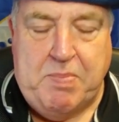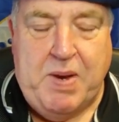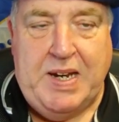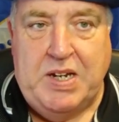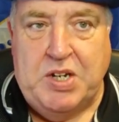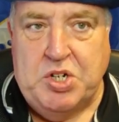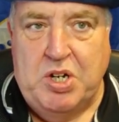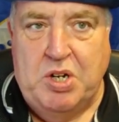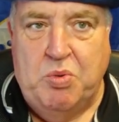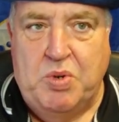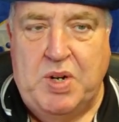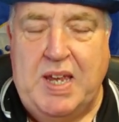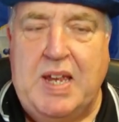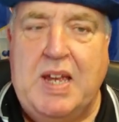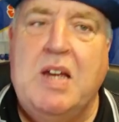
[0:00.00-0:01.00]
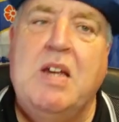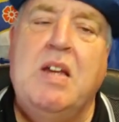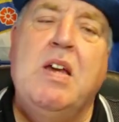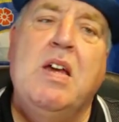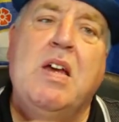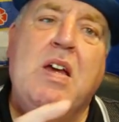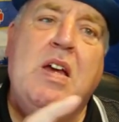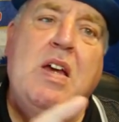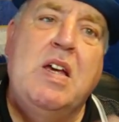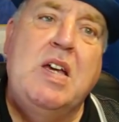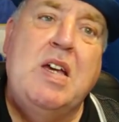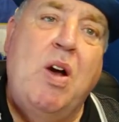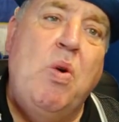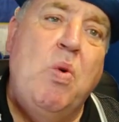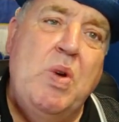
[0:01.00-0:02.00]
Badia Shield there.
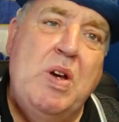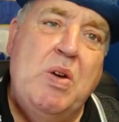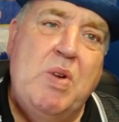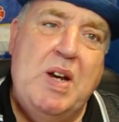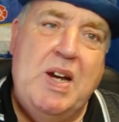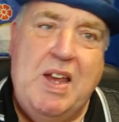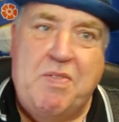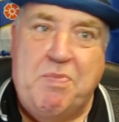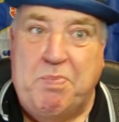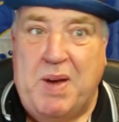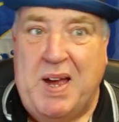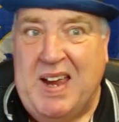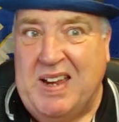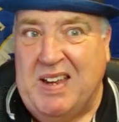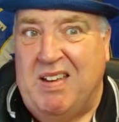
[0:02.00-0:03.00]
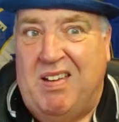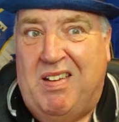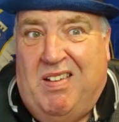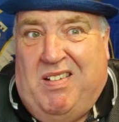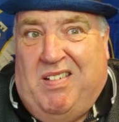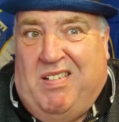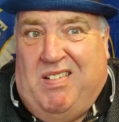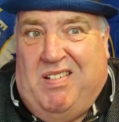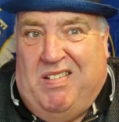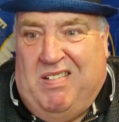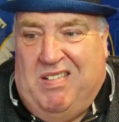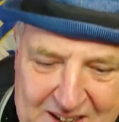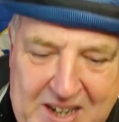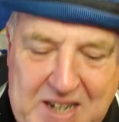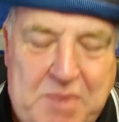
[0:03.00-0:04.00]
Colwell at left back.
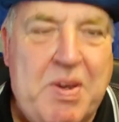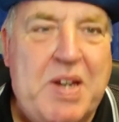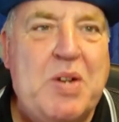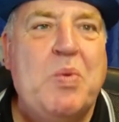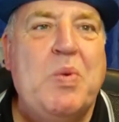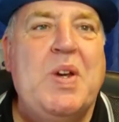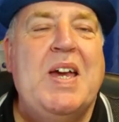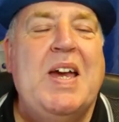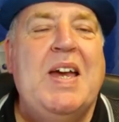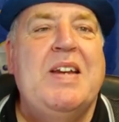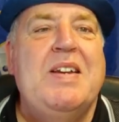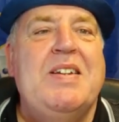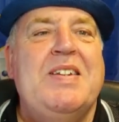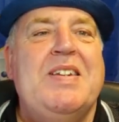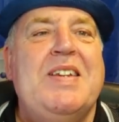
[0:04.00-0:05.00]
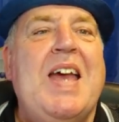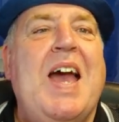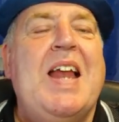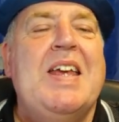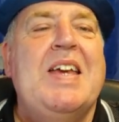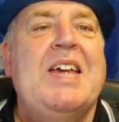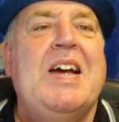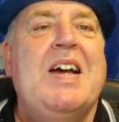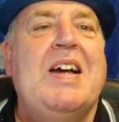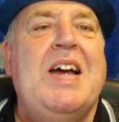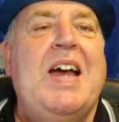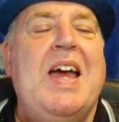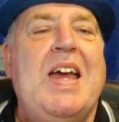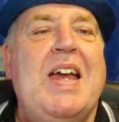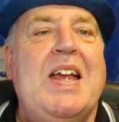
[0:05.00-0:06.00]
In the middle we had
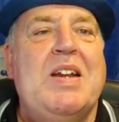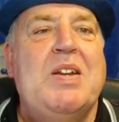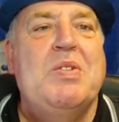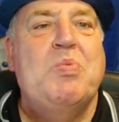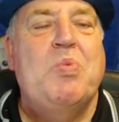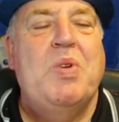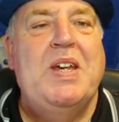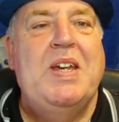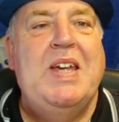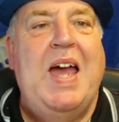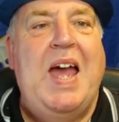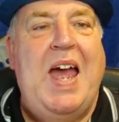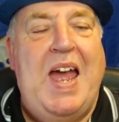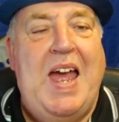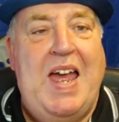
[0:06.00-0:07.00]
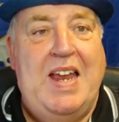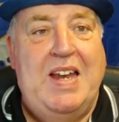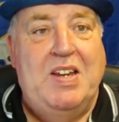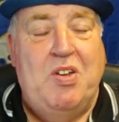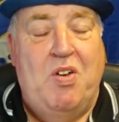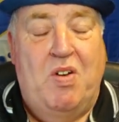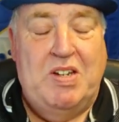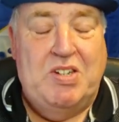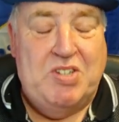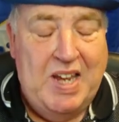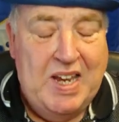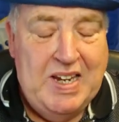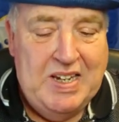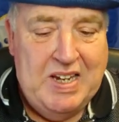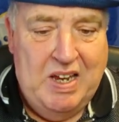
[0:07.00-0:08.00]
Gallagher and we had
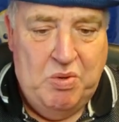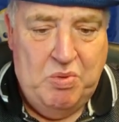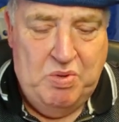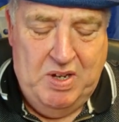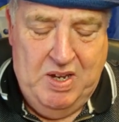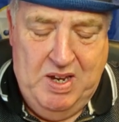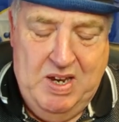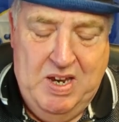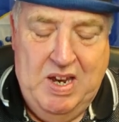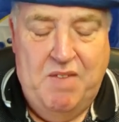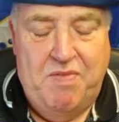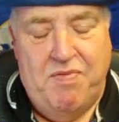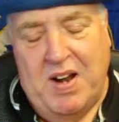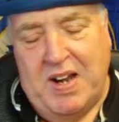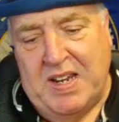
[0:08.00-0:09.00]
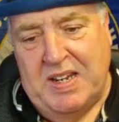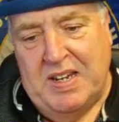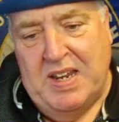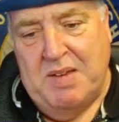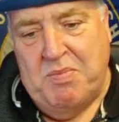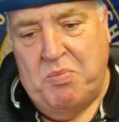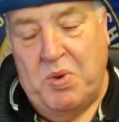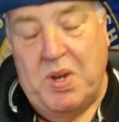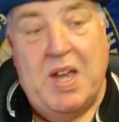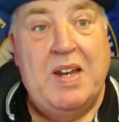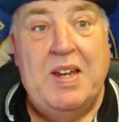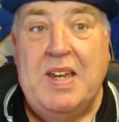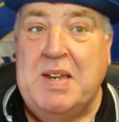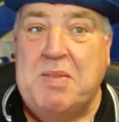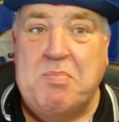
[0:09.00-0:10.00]
Caicedo. In front of them we
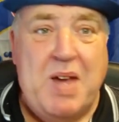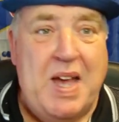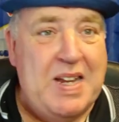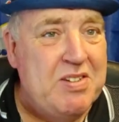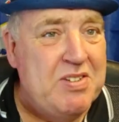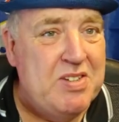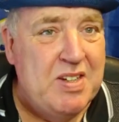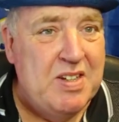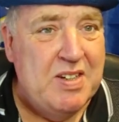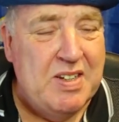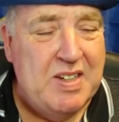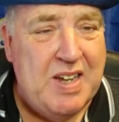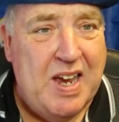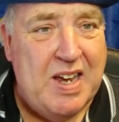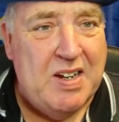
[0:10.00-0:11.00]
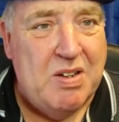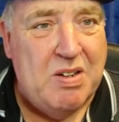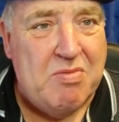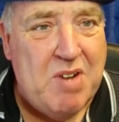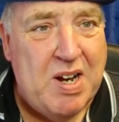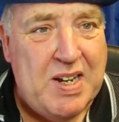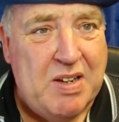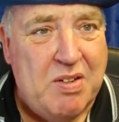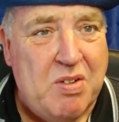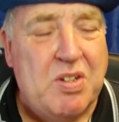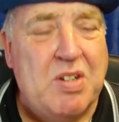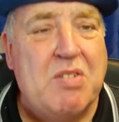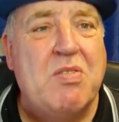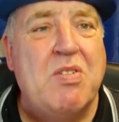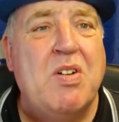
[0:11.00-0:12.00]
had Ian Matson getting a run out
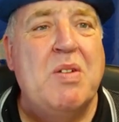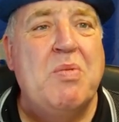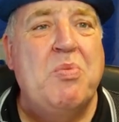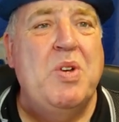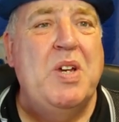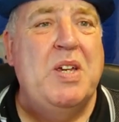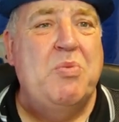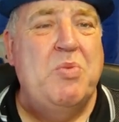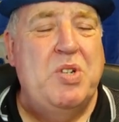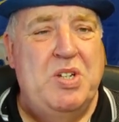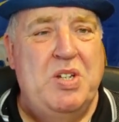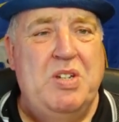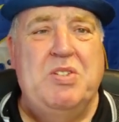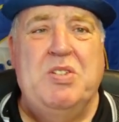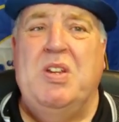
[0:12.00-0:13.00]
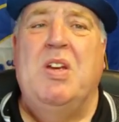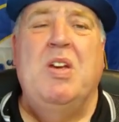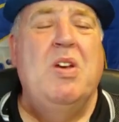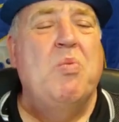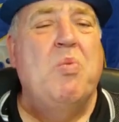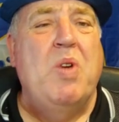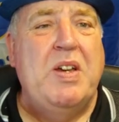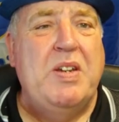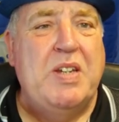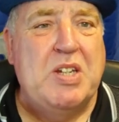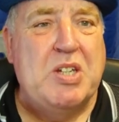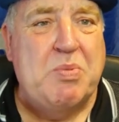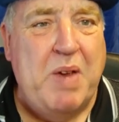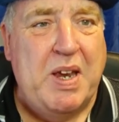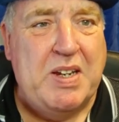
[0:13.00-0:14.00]
on the right wing, which is we'd
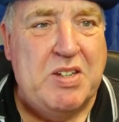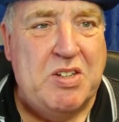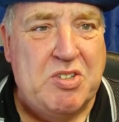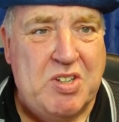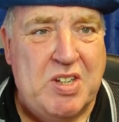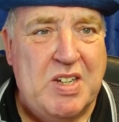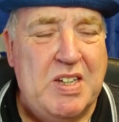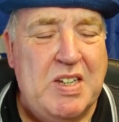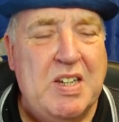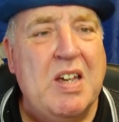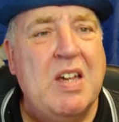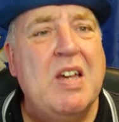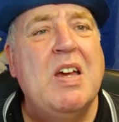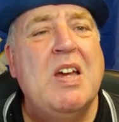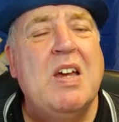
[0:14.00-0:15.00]
expect to see.